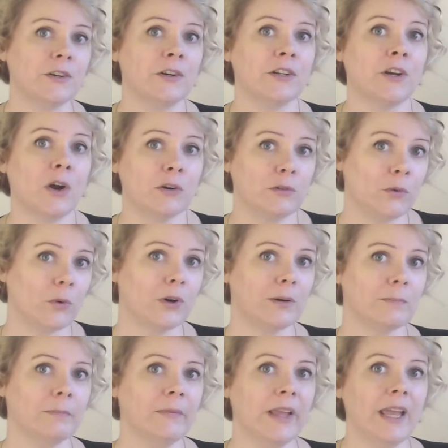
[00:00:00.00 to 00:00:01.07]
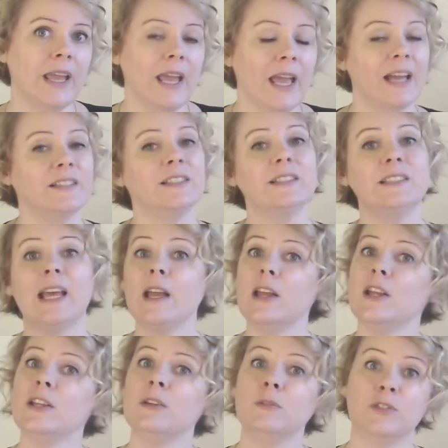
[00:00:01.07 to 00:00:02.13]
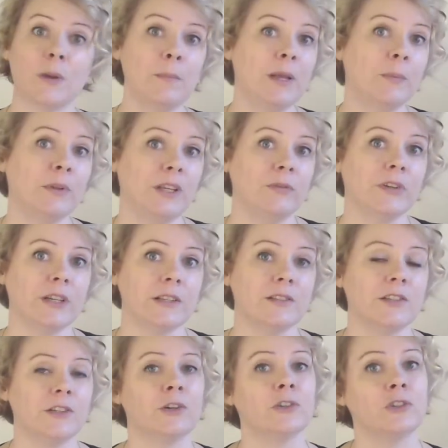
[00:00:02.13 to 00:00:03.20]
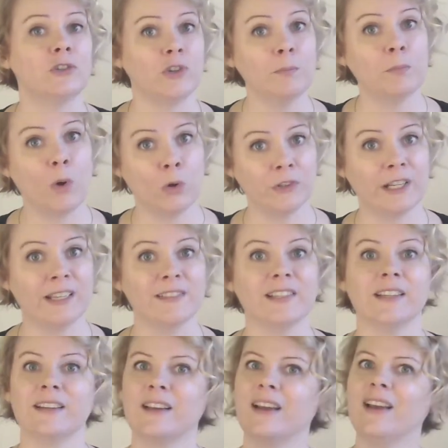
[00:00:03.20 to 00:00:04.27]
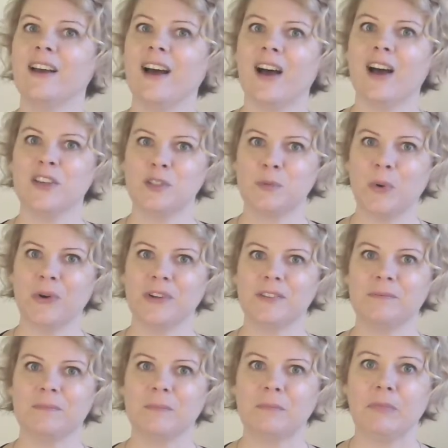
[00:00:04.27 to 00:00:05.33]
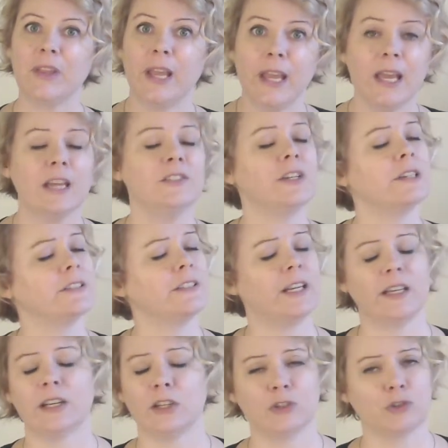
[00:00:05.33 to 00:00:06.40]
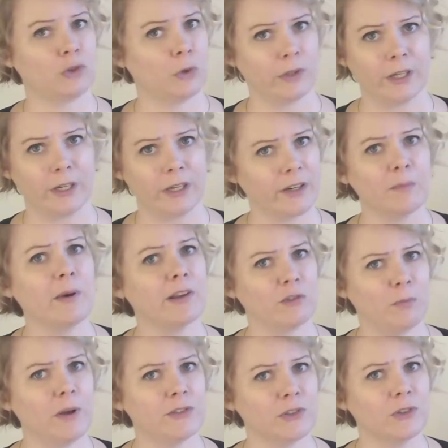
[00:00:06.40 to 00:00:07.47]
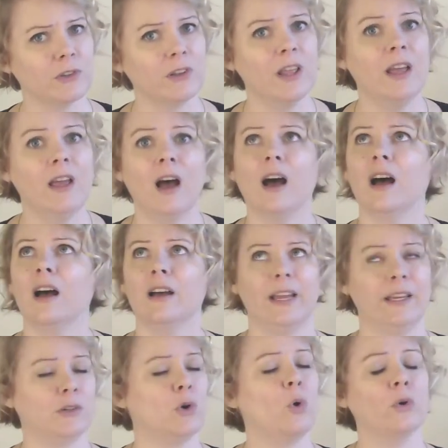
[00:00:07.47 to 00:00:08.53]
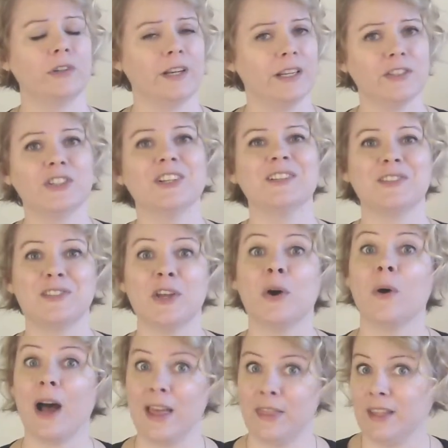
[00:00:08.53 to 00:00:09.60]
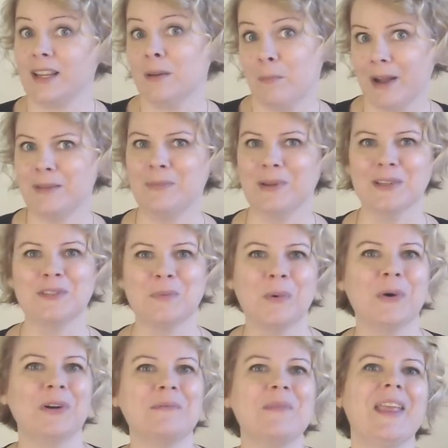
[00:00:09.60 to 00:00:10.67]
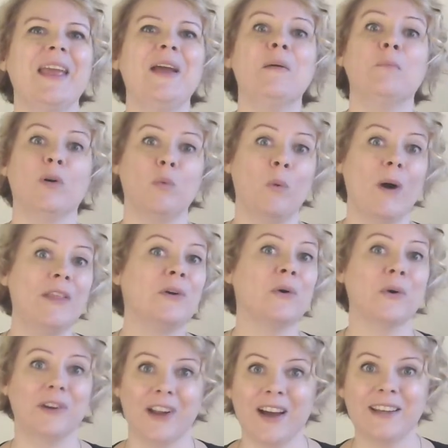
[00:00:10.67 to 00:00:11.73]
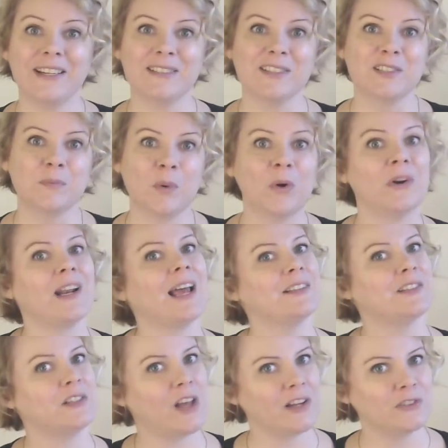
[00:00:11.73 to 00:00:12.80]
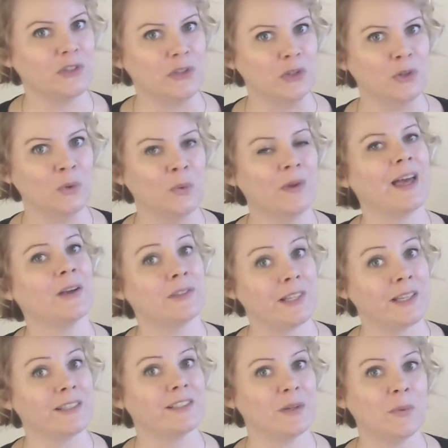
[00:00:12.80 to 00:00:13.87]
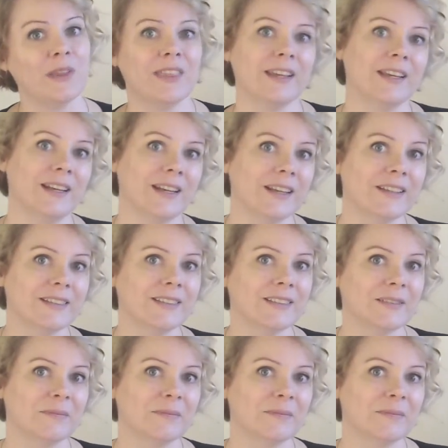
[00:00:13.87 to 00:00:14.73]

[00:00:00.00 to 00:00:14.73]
an art form, and today some people even consider strip pole dancing a sport. It does take an extraordinary amount of muscle and coordination, so I think it might be a sport, but whether or not it's a sport has a lot to do with how sexy we think it is.